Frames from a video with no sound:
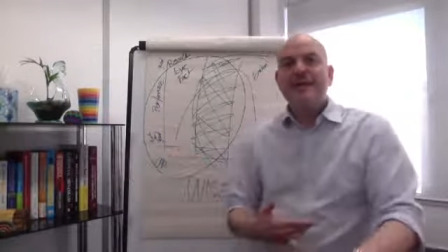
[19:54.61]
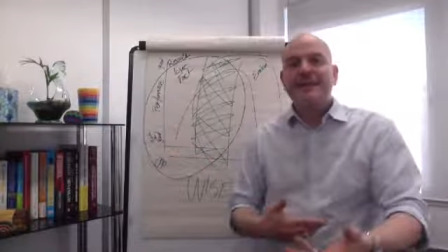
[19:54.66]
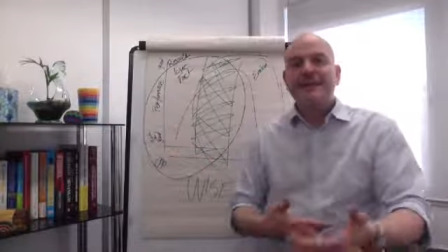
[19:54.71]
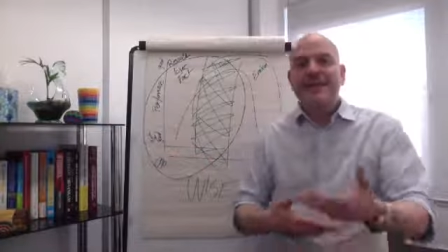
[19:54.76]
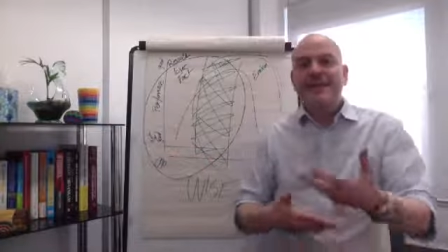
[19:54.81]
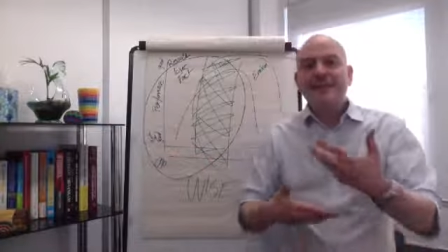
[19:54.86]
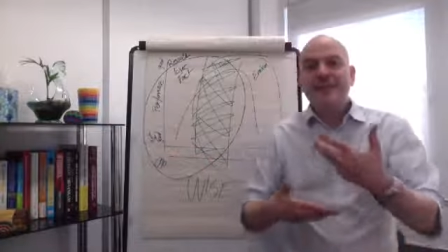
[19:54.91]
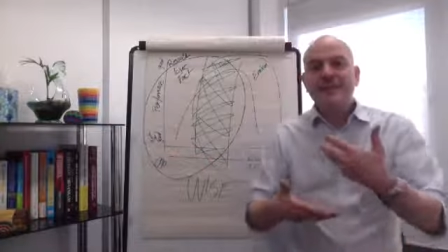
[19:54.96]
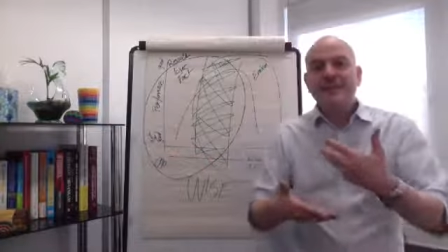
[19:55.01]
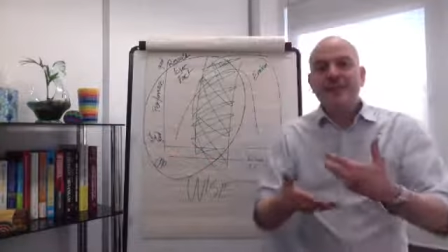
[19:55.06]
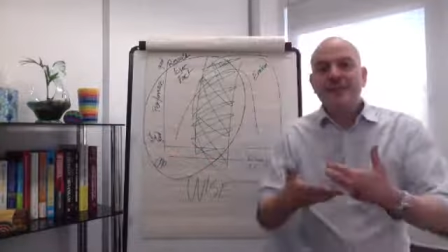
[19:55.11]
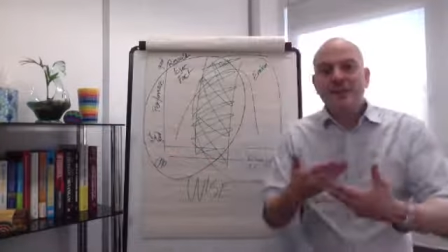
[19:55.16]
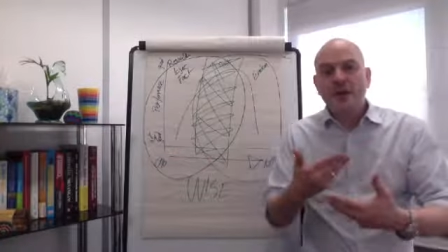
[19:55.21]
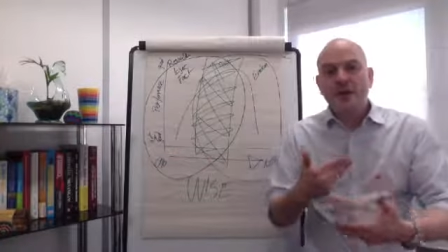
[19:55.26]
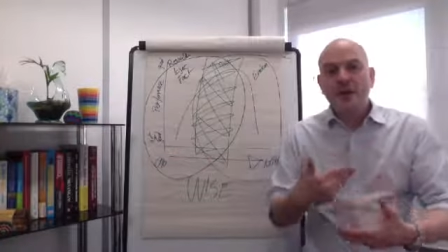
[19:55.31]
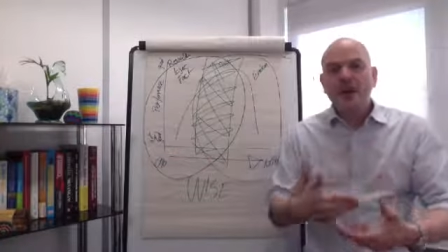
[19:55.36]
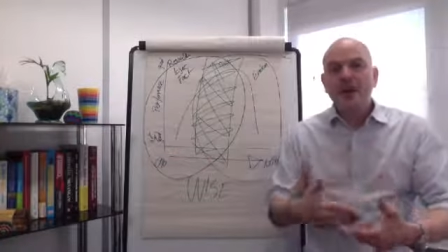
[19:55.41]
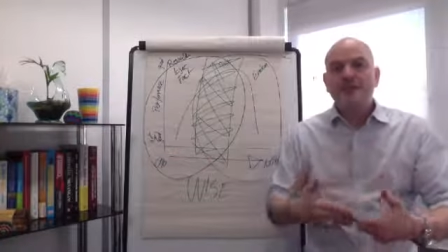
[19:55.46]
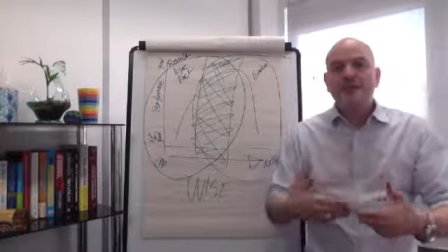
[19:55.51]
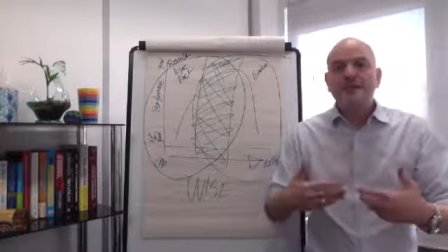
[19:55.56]
They're
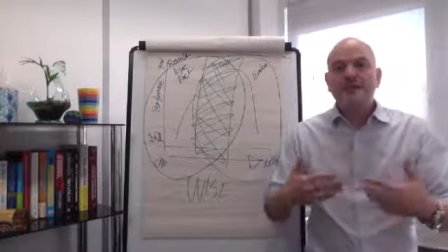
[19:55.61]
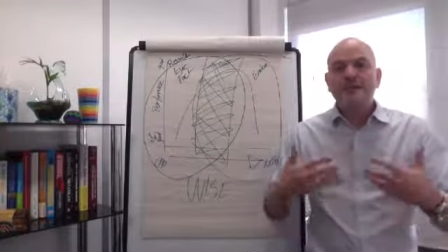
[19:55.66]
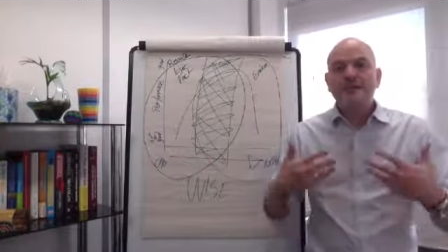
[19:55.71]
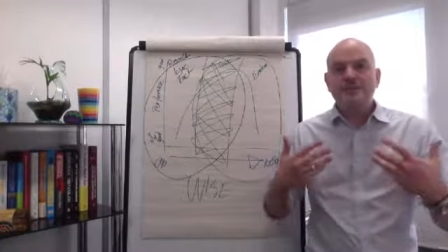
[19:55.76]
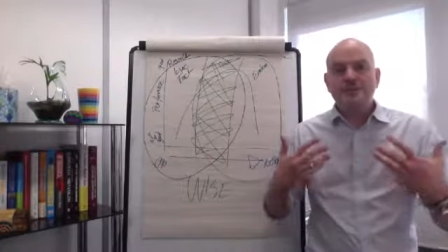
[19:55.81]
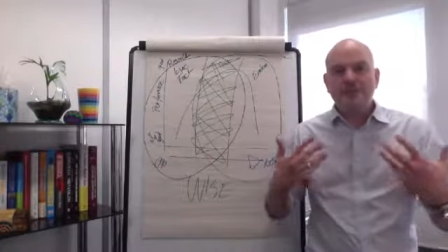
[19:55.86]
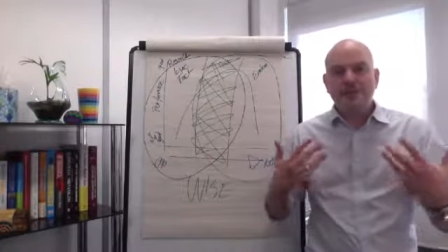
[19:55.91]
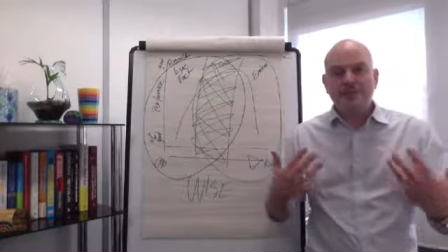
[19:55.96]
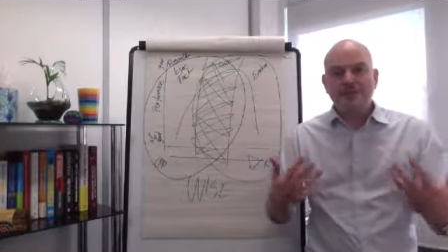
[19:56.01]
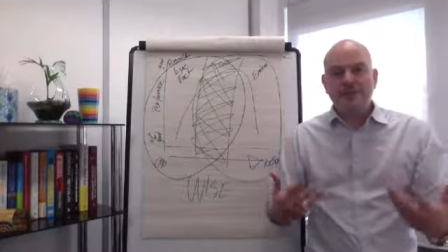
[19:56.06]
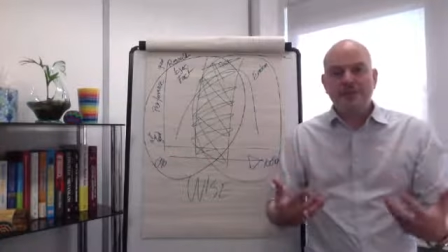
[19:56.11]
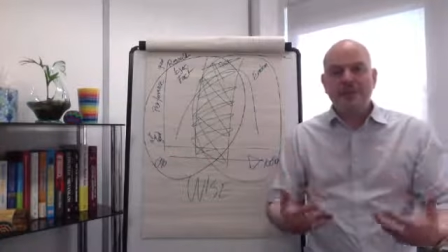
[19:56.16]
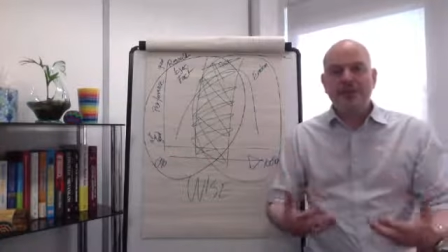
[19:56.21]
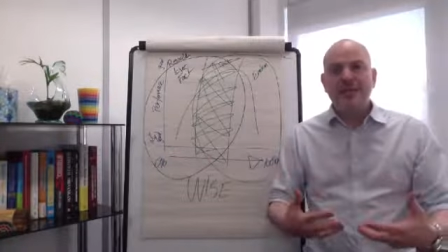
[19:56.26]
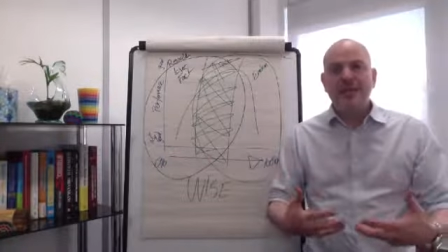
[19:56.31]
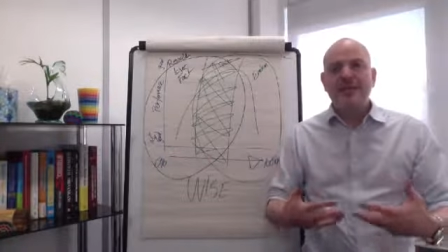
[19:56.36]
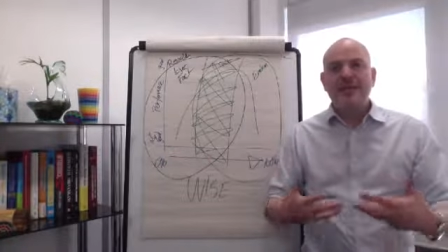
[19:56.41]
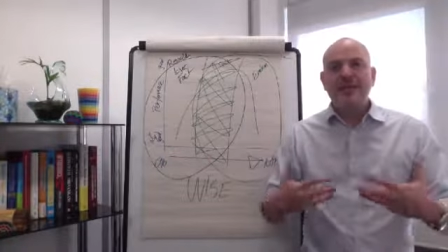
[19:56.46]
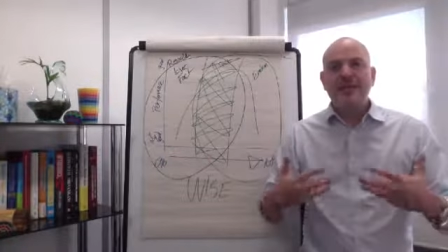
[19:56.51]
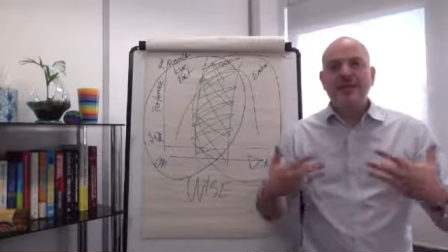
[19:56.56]
designed to
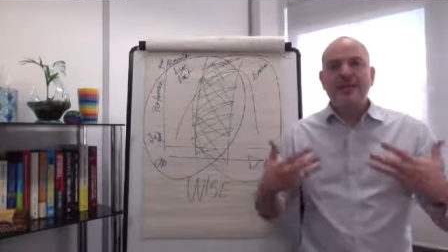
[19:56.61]
be